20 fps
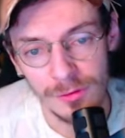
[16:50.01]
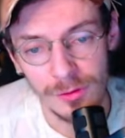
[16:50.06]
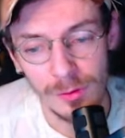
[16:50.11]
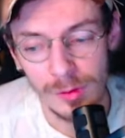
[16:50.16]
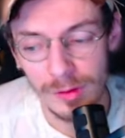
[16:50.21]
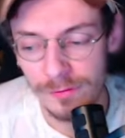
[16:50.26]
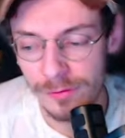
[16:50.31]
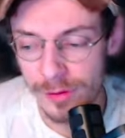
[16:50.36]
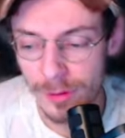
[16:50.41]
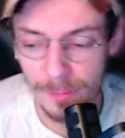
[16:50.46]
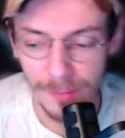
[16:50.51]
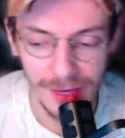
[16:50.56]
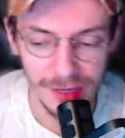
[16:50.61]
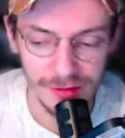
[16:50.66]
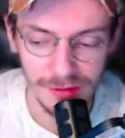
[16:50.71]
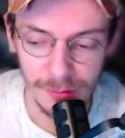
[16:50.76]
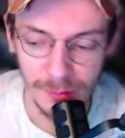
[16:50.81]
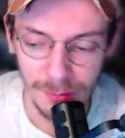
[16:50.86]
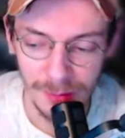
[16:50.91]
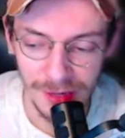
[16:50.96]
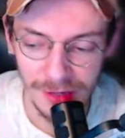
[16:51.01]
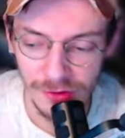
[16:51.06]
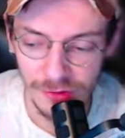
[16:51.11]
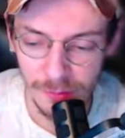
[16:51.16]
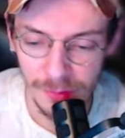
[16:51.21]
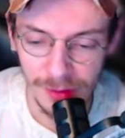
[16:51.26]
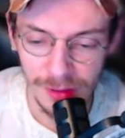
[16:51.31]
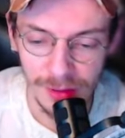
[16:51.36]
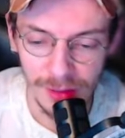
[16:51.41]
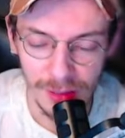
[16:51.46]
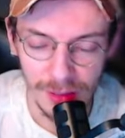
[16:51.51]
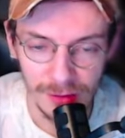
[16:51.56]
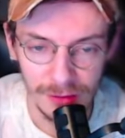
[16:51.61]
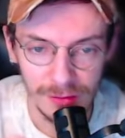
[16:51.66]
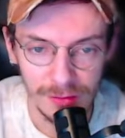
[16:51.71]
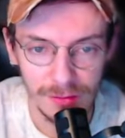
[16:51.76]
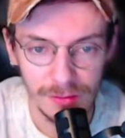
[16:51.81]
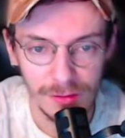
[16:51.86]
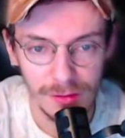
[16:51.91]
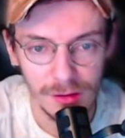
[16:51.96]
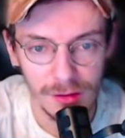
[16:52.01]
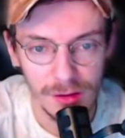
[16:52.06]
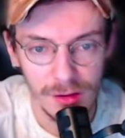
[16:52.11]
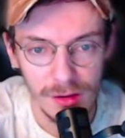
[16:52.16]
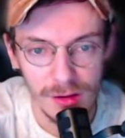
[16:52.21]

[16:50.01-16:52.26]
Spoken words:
So if your maximum HP is